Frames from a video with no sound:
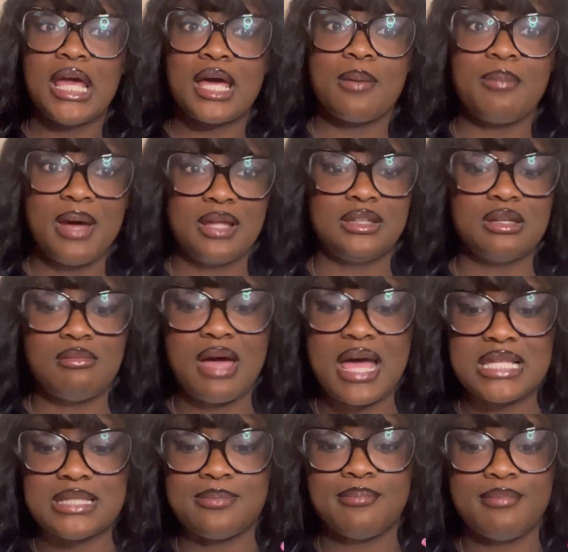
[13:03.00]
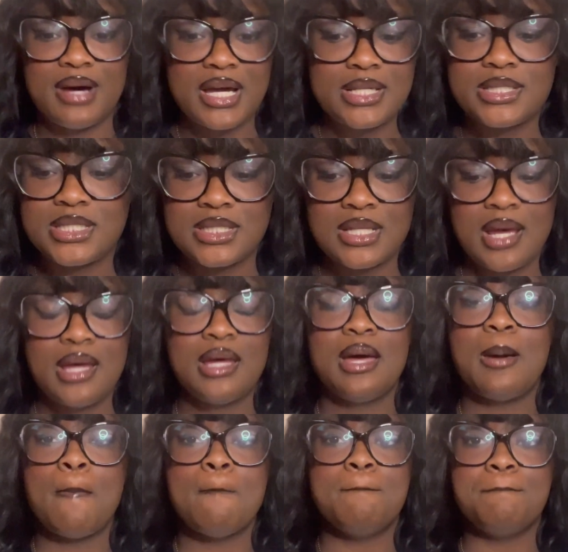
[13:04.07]
about them as much.
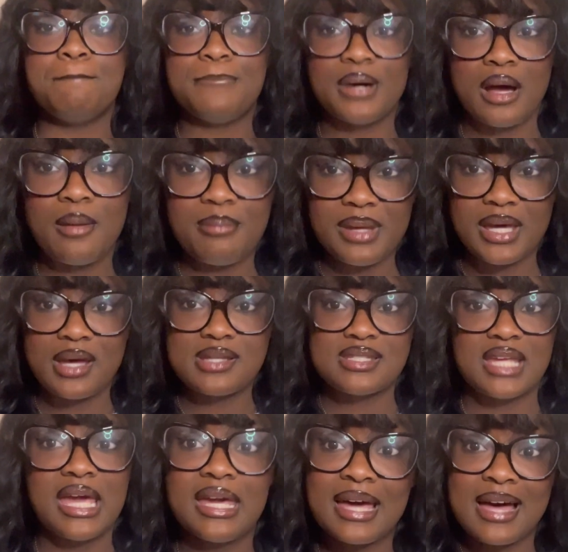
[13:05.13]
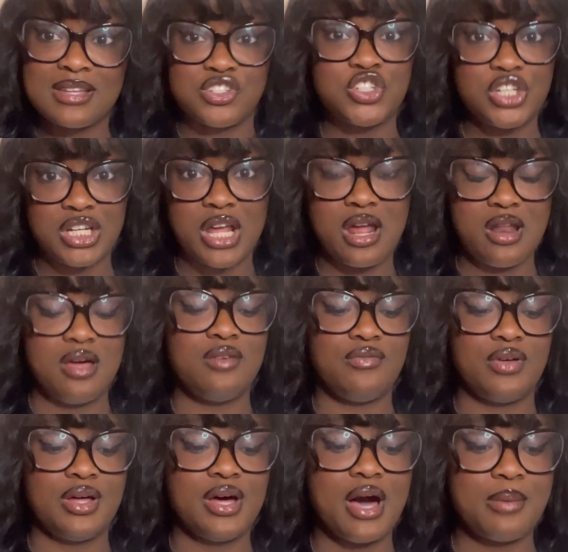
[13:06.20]
But because they got cheated out of
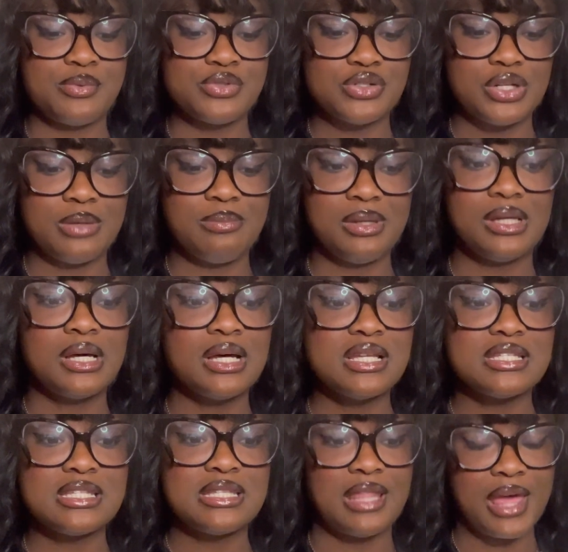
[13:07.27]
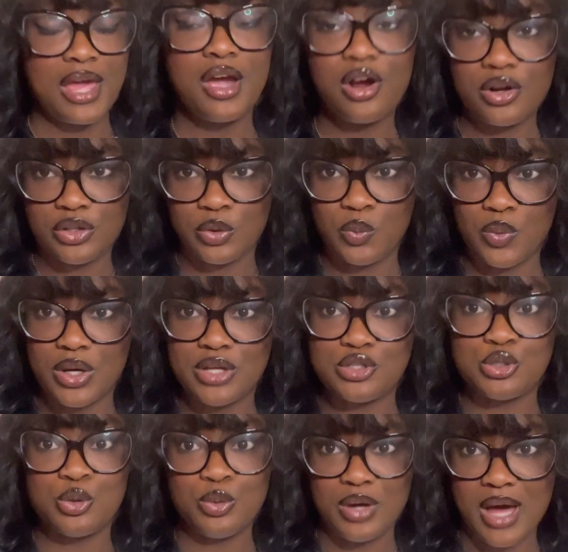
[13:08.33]
an opportunity, because they are the ones
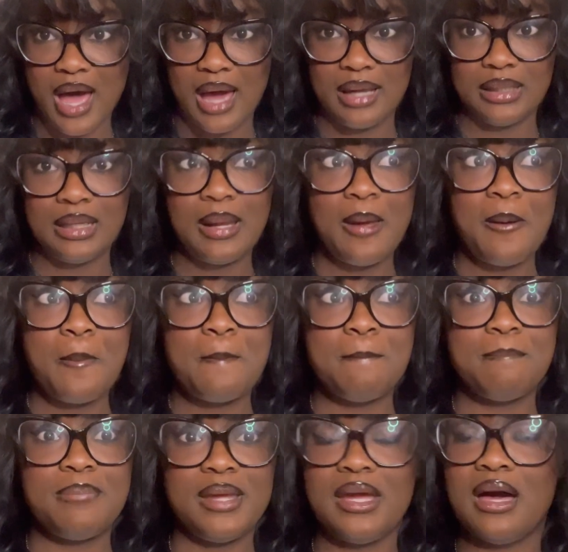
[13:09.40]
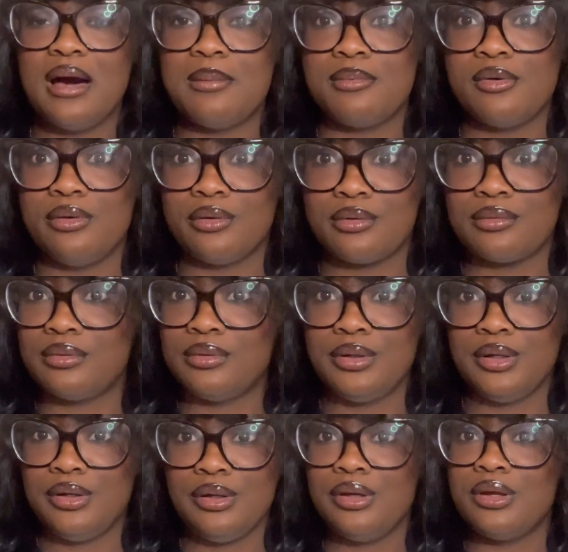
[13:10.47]
who got beat up on a
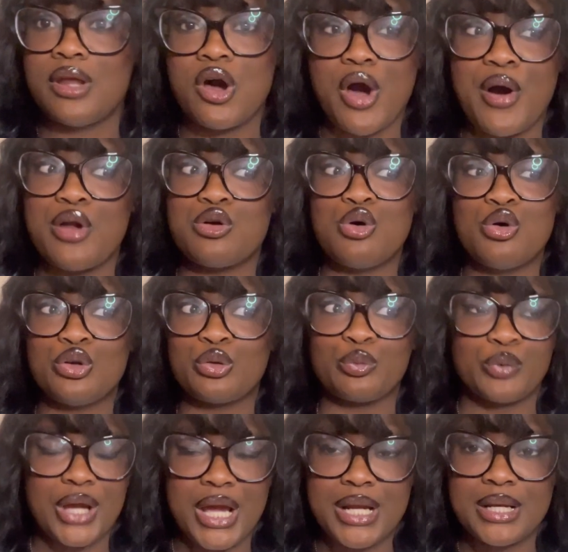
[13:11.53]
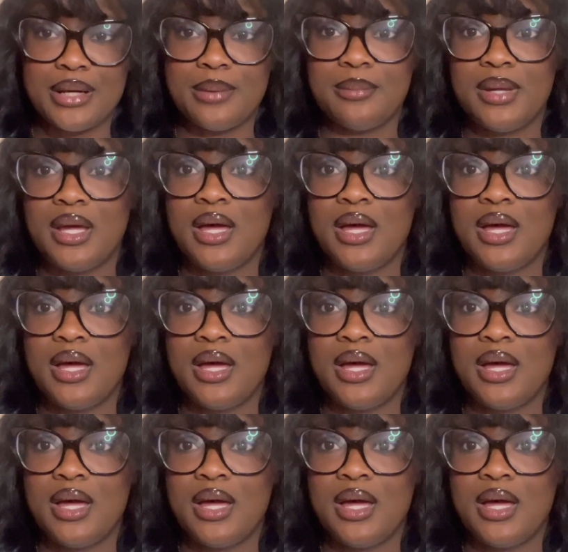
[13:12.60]
random,